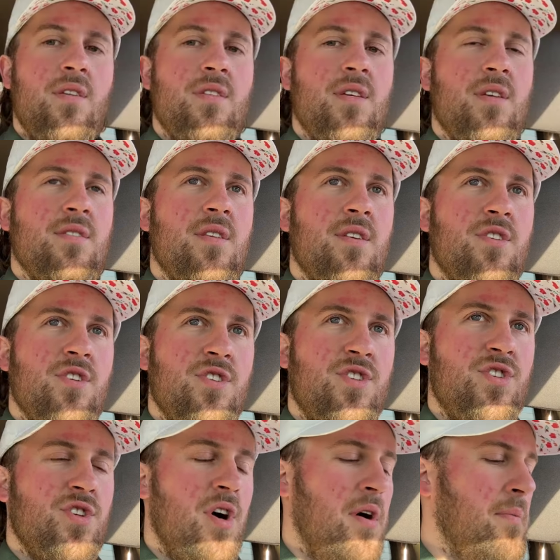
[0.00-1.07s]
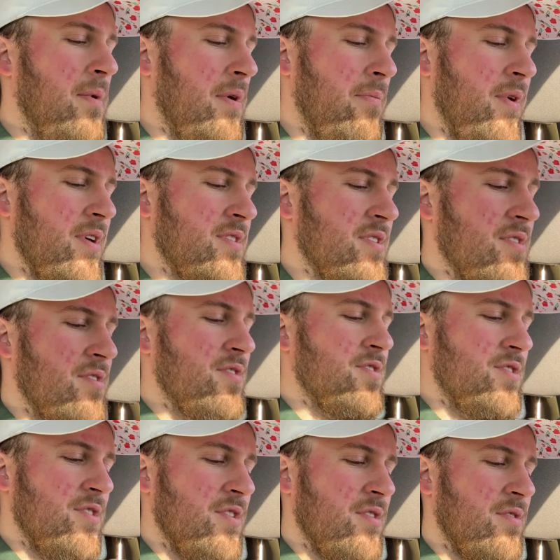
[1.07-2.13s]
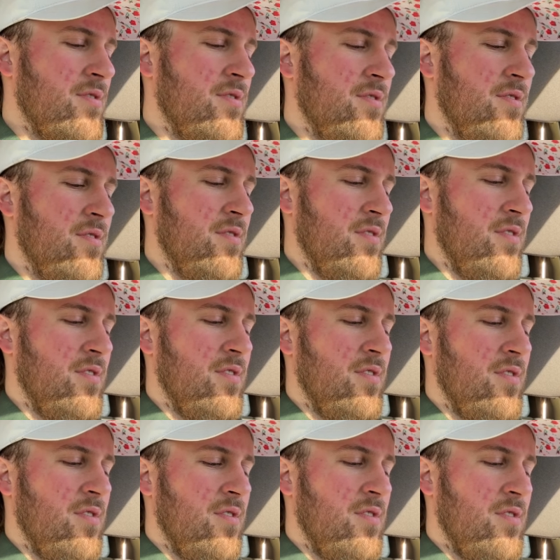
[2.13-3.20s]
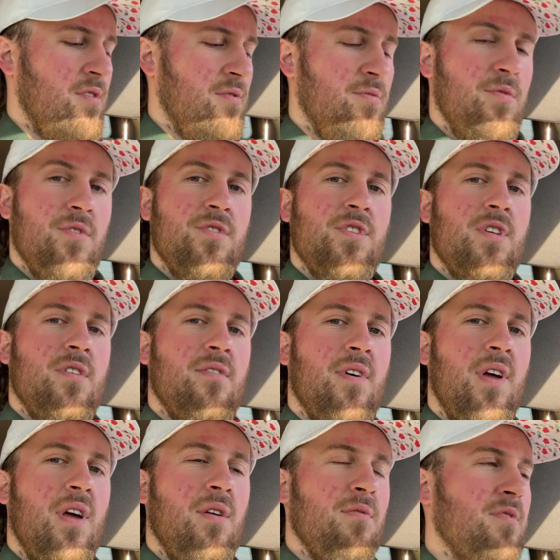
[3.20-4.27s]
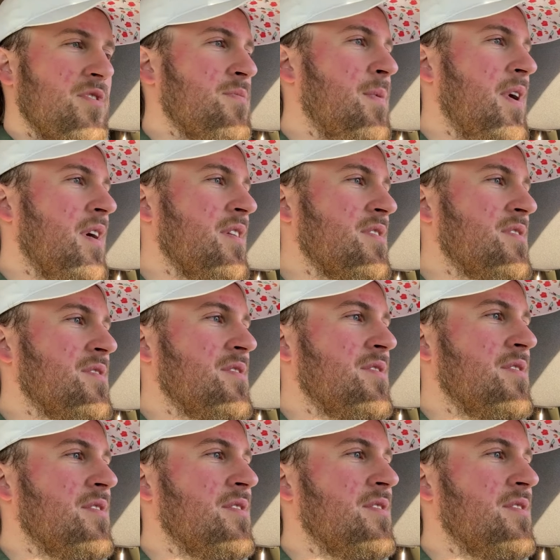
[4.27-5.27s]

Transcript: It says they just saw my message, so we'll see if I get a response.